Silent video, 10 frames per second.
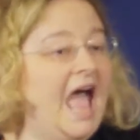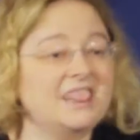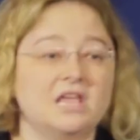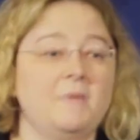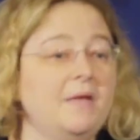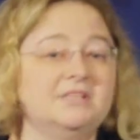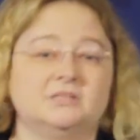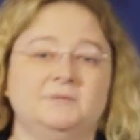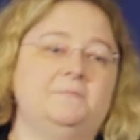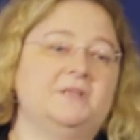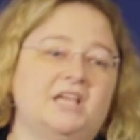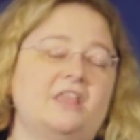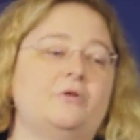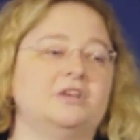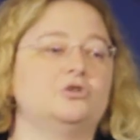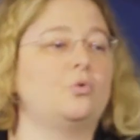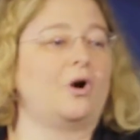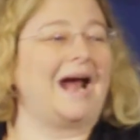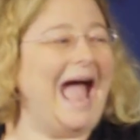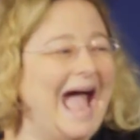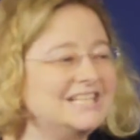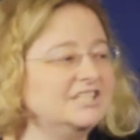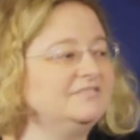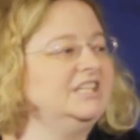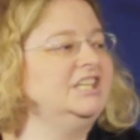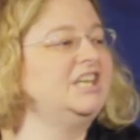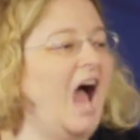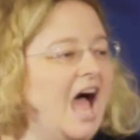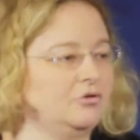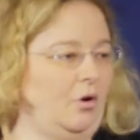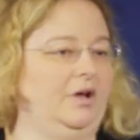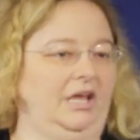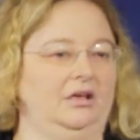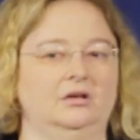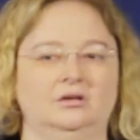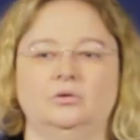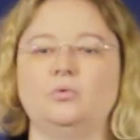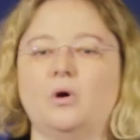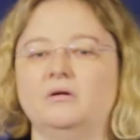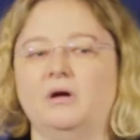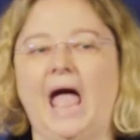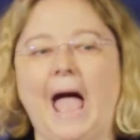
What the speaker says: And there may be some people at the other end who are actively not growing, who are